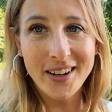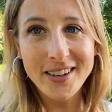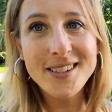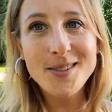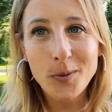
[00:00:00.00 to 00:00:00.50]

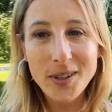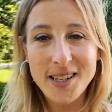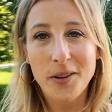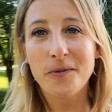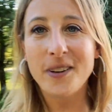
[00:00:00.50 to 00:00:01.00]
notice all
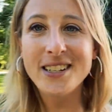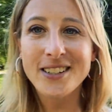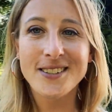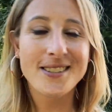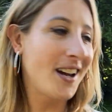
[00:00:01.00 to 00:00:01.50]
these other
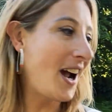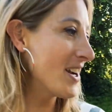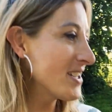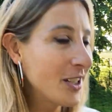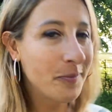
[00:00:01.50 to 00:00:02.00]
features that
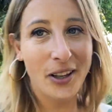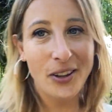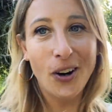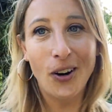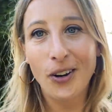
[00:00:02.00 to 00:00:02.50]
actually make the car